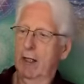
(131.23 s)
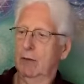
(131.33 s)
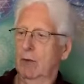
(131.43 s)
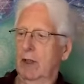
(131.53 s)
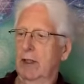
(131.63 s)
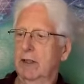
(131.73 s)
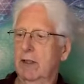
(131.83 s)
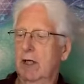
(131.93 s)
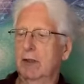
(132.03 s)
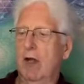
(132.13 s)
it really
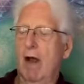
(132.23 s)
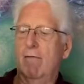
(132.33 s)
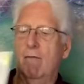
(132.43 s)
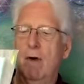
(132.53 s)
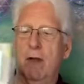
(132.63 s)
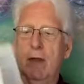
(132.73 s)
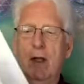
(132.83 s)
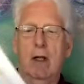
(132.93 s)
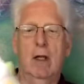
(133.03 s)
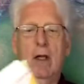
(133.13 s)
starts off with
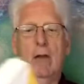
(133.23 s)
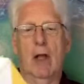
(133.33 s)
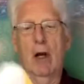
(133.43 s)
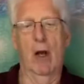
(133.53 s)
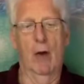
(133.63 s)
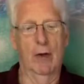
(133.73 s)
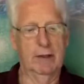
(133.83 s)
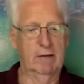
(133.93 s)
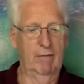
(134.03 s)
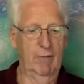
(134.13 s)
the
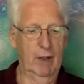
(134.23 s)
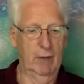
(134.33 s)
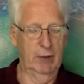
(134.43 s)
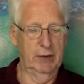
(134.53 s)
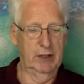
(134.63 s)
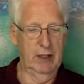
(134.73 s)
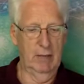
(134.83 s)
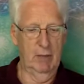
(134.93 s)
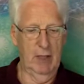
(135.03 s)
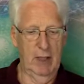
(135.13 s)
lowest
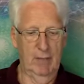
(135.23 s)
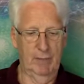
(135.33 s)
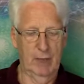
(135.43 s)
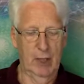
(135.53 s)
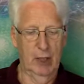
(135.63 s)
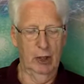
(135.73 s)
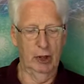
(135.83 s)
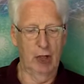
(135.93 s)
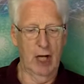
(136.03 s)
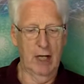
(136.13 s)
frequency being
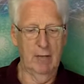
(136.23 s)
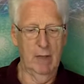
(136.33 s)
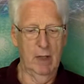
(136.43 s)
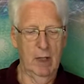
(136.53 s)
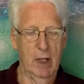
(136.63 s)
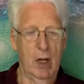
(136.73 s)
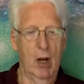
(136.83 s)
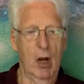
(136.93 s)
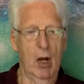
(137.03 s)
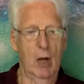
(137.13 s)
shame,
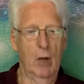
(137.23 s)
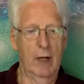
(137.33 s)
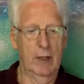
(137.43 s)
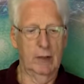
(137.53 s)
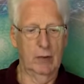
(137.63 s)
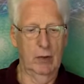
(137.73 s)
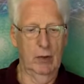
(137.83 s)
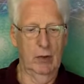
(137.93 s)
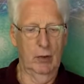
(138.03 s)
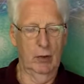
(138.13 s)
all the way
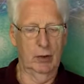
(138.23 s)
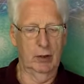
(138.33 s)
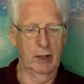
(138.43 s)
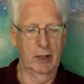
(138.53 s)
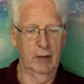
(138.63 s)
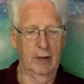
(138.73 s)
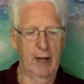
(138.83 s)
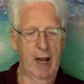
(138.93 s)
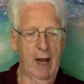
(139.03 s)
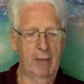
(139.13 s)
through
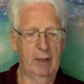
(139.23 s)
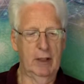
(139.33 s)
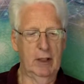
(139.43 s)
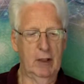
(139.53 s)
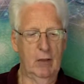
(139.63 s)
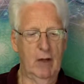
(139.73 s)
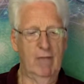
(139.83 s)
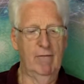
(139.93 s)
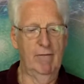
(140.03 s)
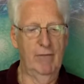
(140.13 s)
guilt, apathy,
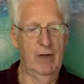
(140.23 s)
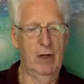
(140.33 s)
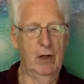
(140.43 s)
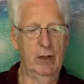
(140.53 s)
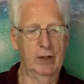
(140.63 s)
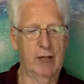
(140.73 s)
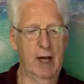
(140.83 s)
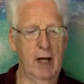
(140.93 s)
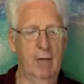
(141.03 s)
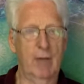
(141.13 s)
grief, fear,
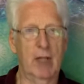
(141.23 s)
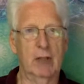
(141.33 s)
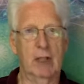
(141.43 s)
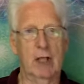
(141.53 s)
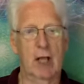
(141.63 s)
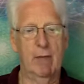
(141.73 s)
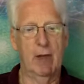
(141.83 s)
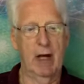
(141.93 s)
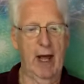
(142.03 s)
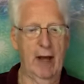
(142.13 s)
desire, as you
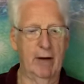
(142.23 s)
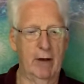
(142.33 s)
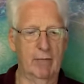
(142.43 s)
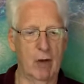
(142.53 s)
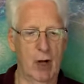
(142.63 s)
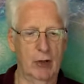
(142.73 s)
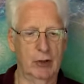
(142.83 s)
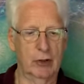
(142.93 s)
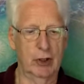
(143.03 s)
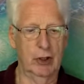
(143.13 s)
climb the ladder of
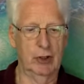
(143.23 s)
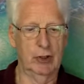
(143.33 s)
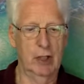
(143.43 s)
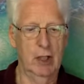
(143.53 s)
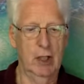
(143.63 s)
consciousness.